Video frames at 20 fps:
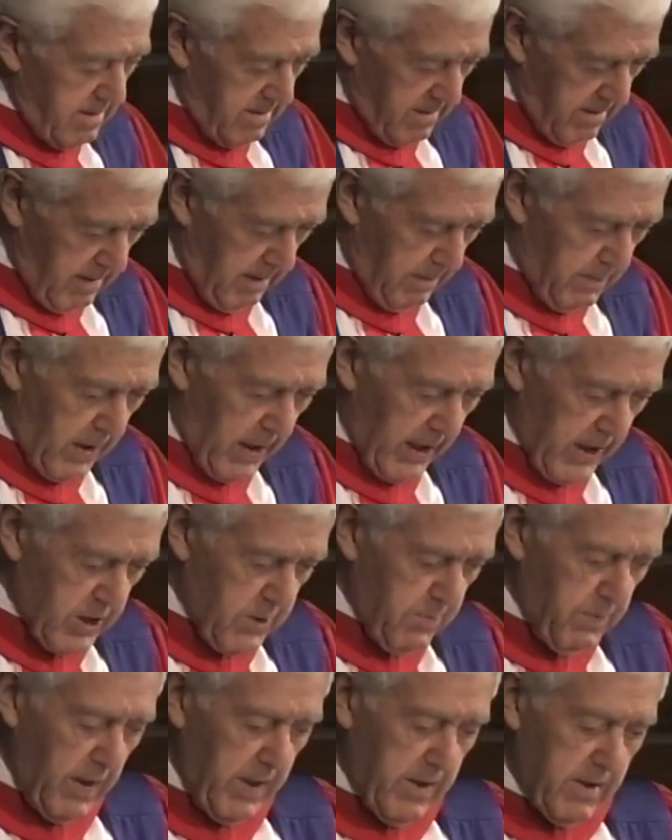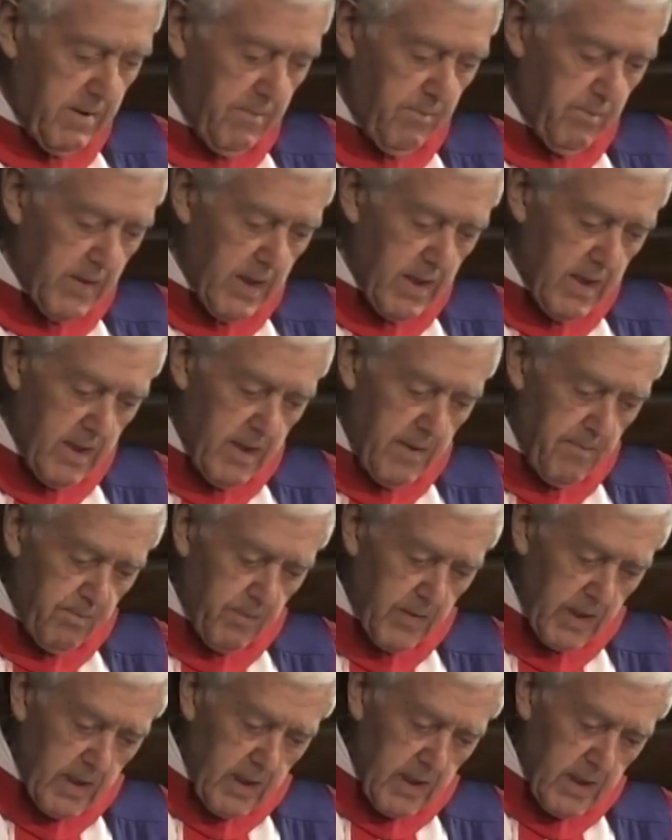a blind spot.
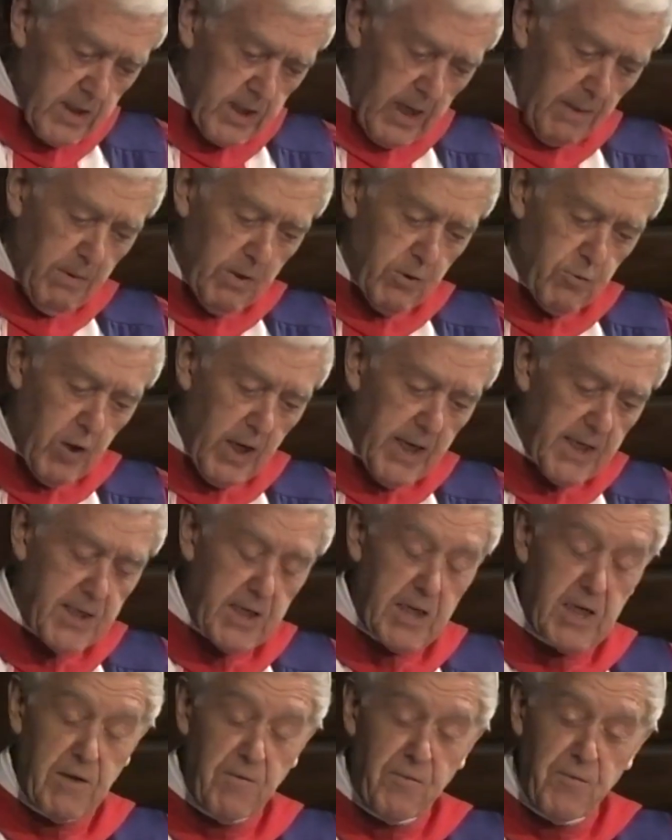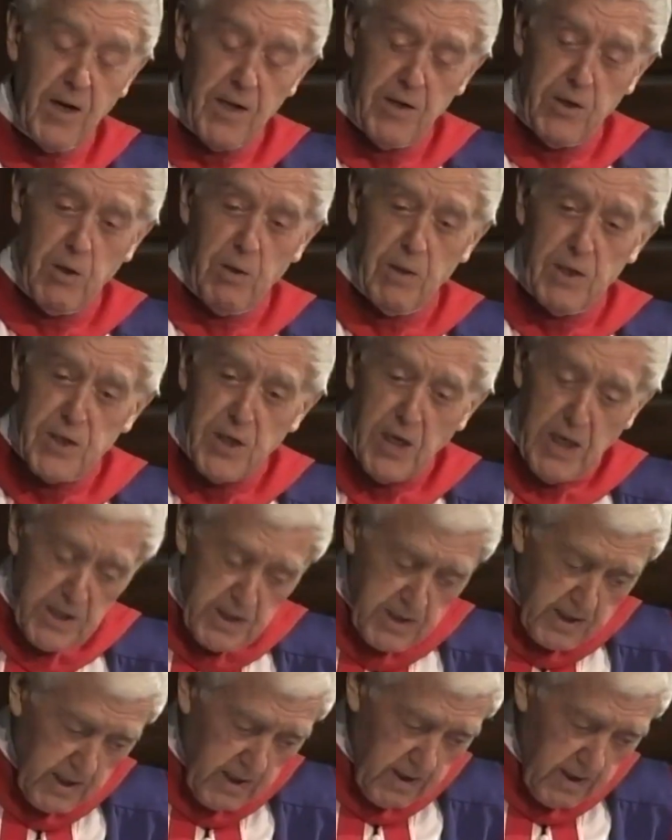Someone tries to confront you and says,